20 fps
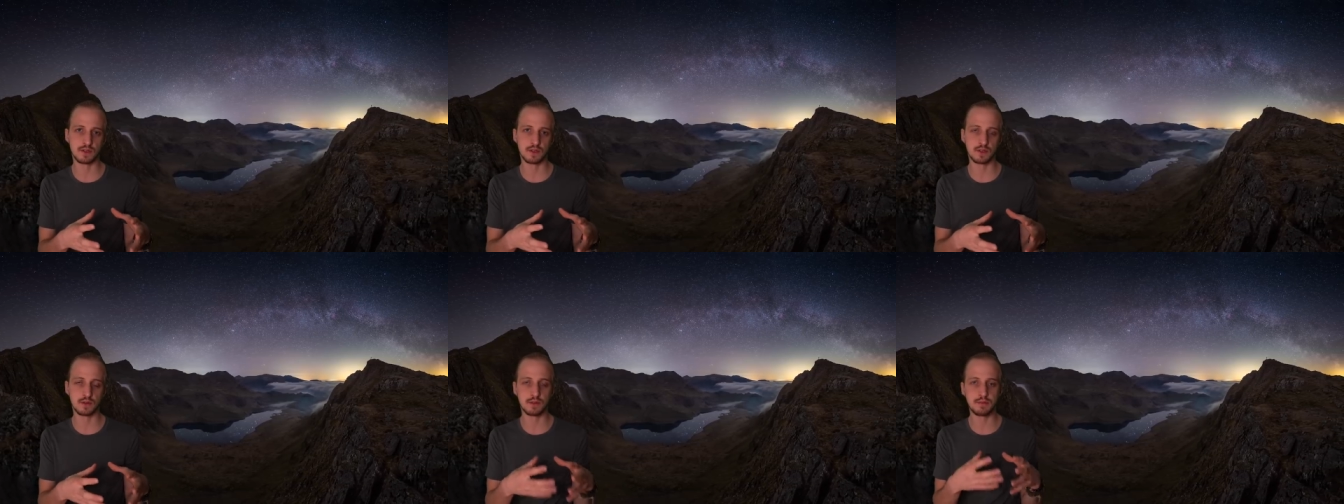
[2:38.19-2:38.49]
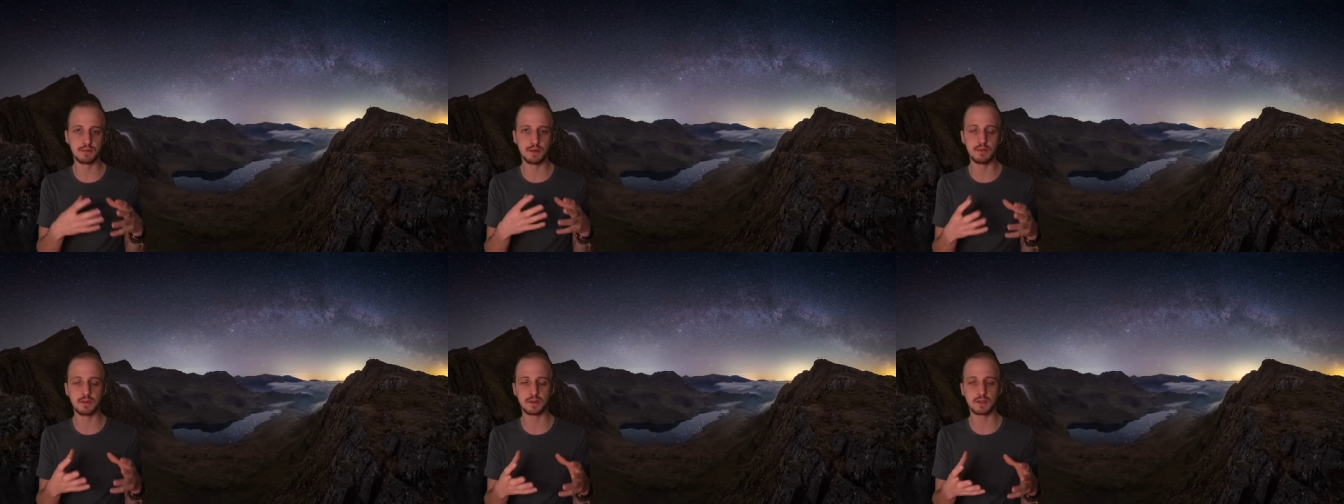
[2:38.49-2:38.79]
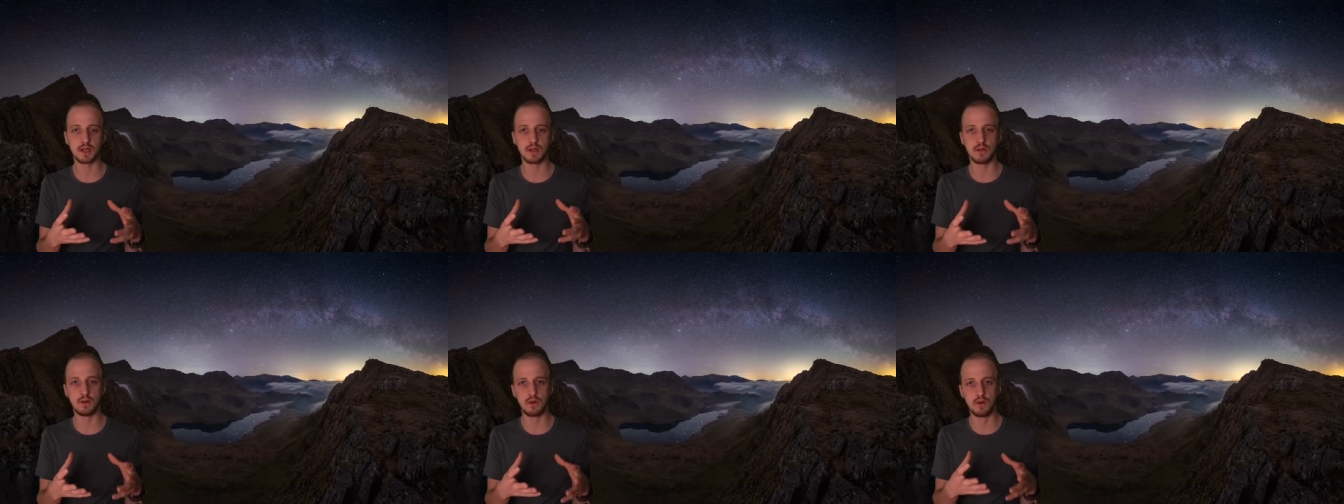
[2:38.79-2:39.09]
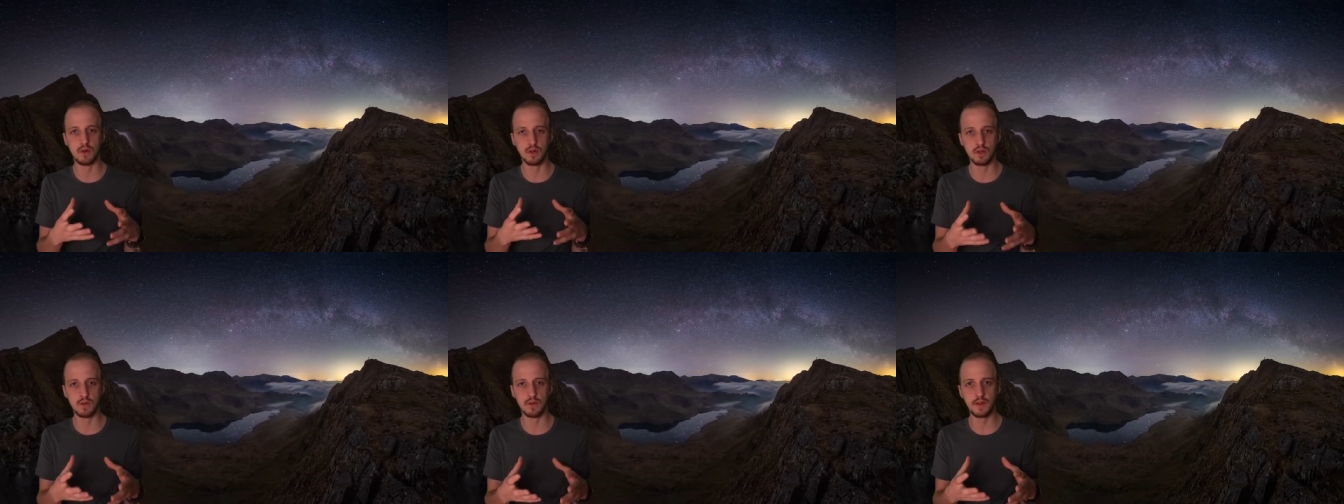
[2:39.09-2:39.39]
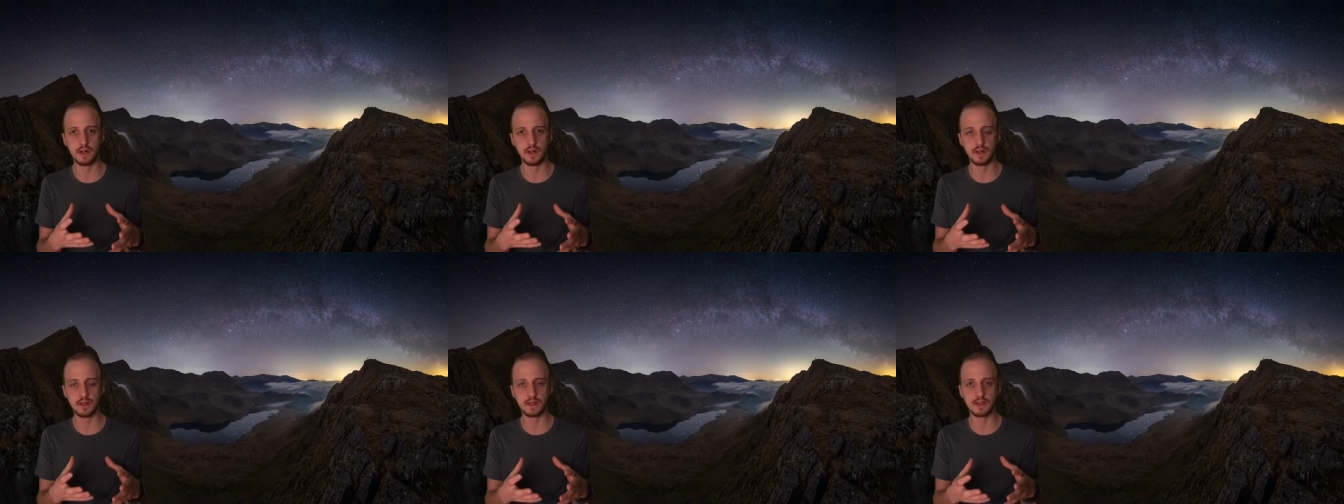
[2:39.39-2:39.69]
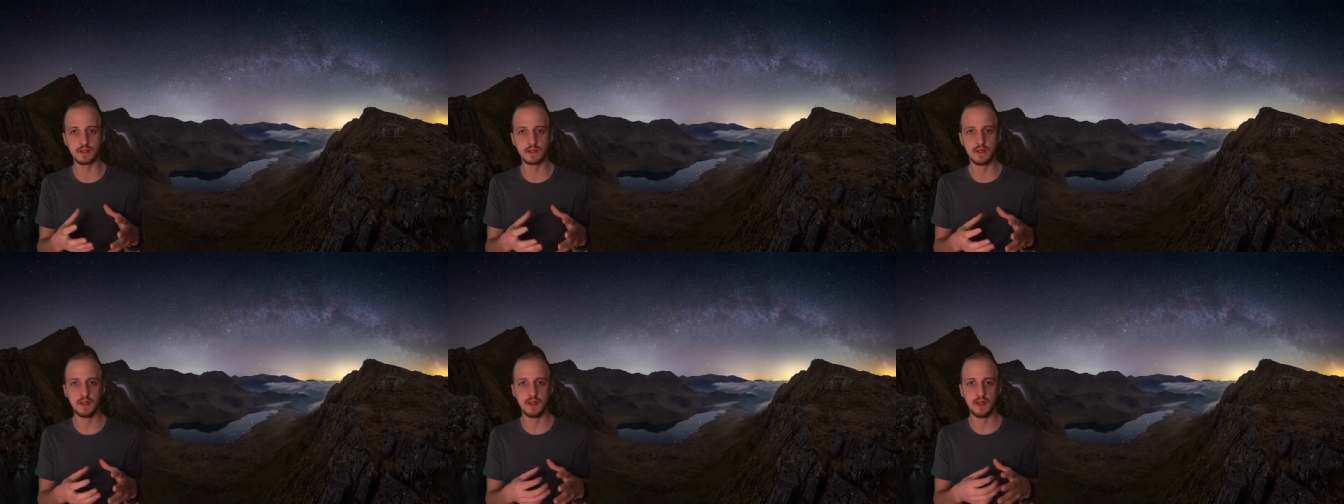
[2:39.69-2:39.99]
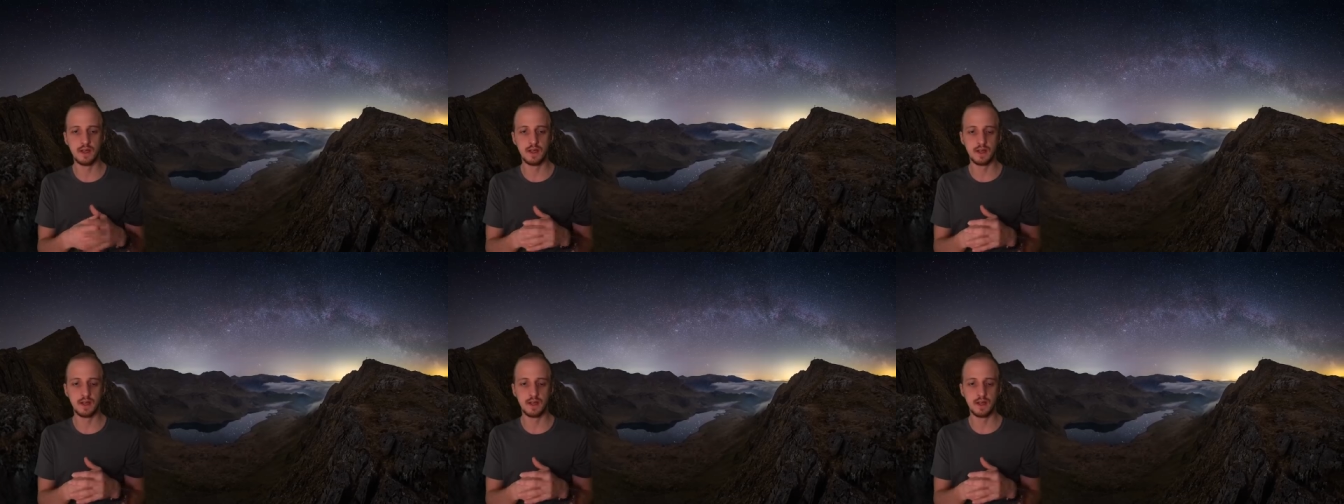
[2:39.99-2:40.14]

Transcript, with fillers: So it's pretty much out all night.